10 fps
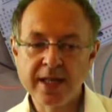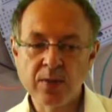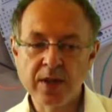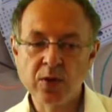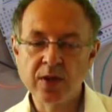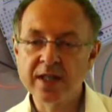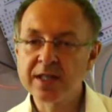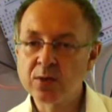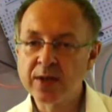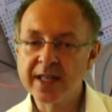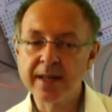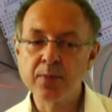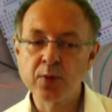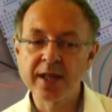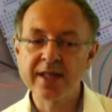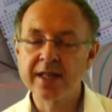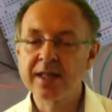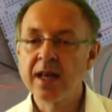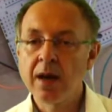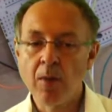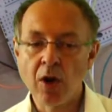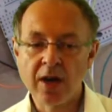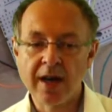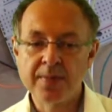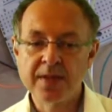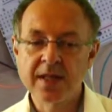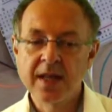We do the 3D printed mock-ups,